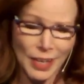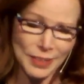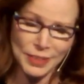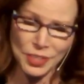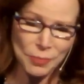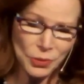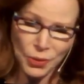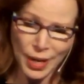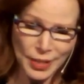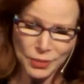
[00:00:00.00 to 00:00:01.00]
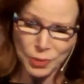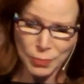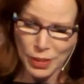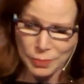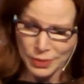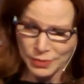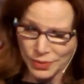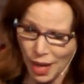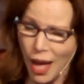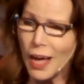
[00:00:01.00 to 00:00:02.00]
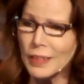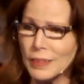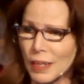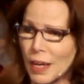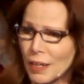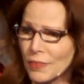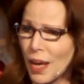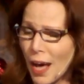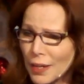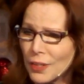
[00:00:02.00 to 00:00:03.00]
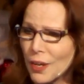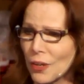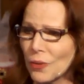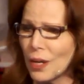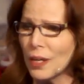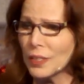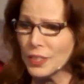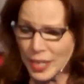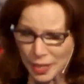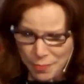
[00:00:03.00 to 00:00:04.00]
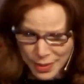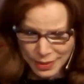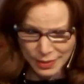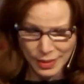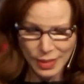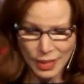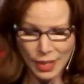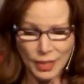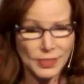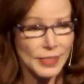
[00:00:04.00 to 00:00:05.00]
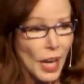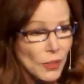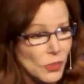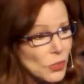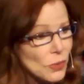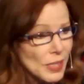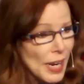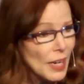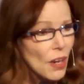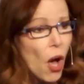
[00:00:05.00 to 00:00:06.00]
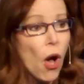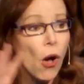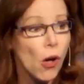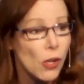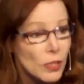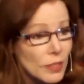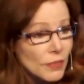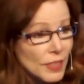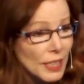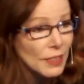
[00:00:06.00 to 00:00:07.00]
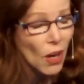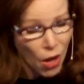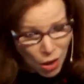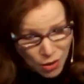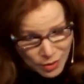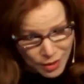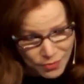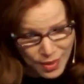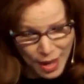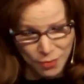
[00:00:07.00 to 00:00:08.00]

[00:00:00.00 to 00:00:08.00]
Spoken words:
the Democratic Republic of Congo, Yemen, South Sudan, all of that,